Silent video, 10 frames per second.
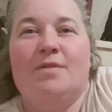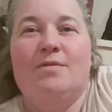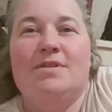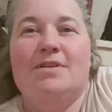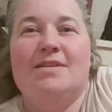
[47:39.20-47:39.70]

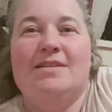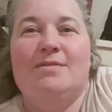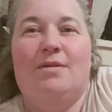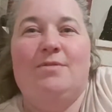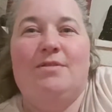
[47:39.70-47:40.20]
Wish you could see
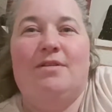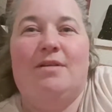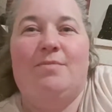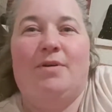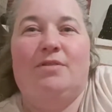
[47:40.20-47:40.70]
what I'm doing.
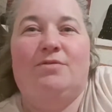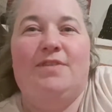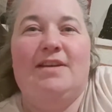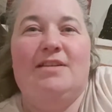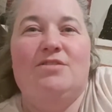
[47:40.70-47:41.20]
I'm bottle
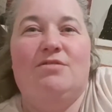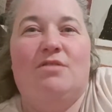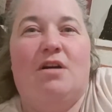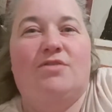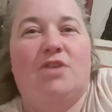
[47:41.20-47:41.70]
feeding 2
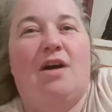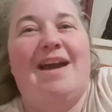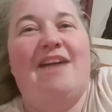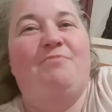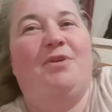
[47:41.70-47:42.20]
calves. I
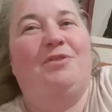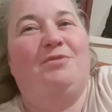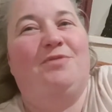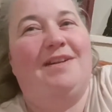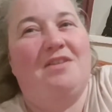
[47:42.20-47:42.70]
have bottle
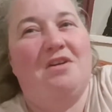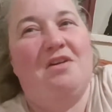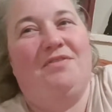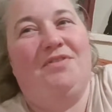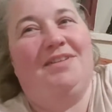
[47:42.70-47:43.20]
fed
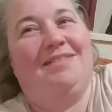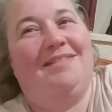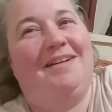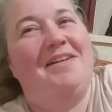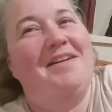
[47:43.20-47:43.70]
calves.
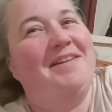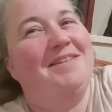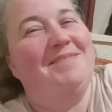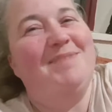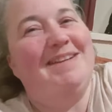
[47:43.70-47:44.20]
I
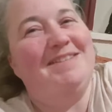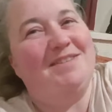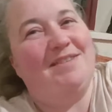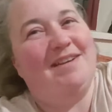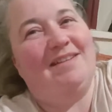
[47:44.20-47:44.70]
can
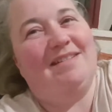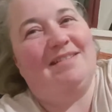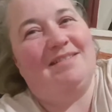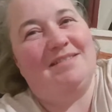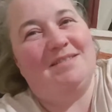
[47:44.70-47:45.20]
picture it.
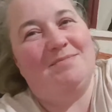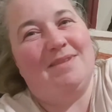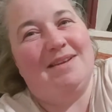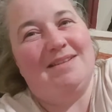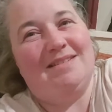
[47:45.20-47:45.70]
Oh, it's
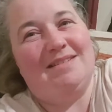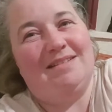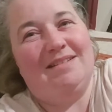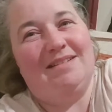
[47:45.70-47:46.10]
amazing.